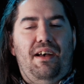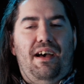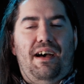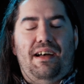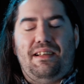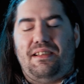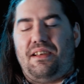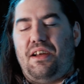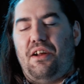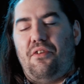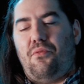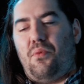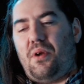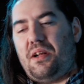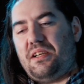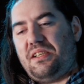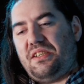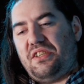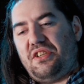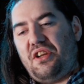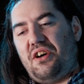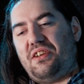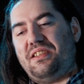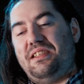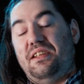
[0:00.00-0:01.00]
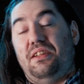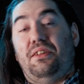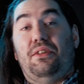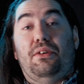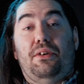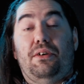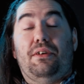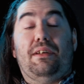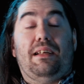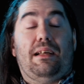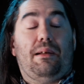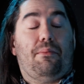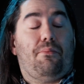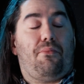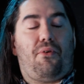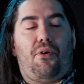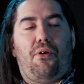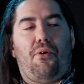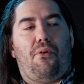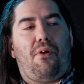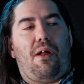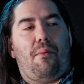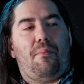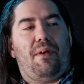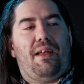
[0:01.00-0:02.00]
That's kind of when I started learning
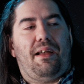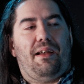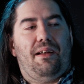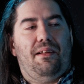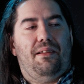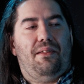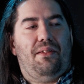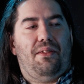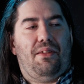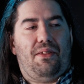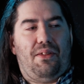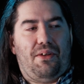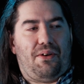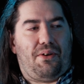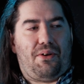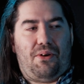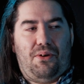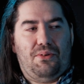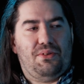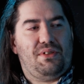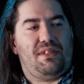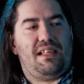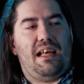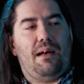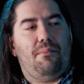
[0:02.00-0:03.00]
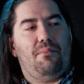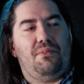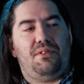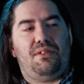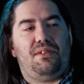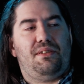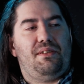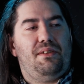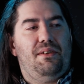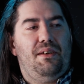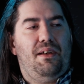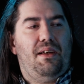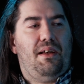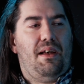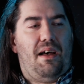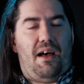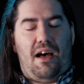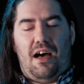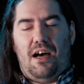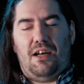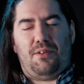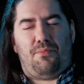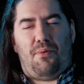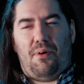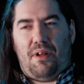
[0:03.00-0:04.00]
programming and the concepts.
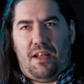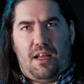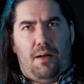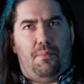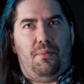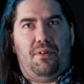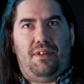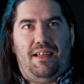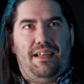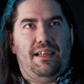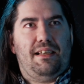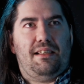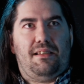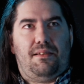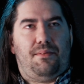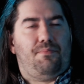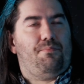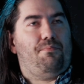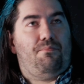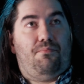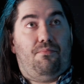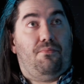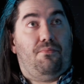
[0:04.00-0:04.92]
Uh, I was probably a couple of years